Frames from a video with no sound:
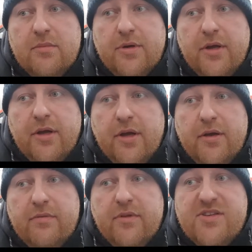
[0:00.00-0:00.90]
But
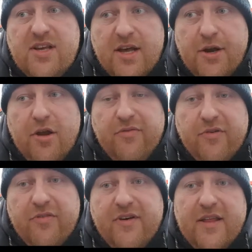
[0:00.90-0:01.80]
uh, this, I know
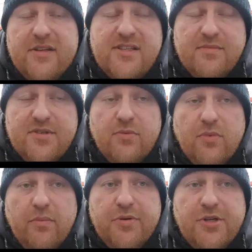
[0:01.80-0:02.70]
for a fact that
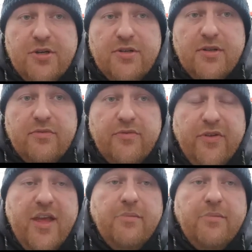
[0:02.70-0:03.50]
Simpson one produced for the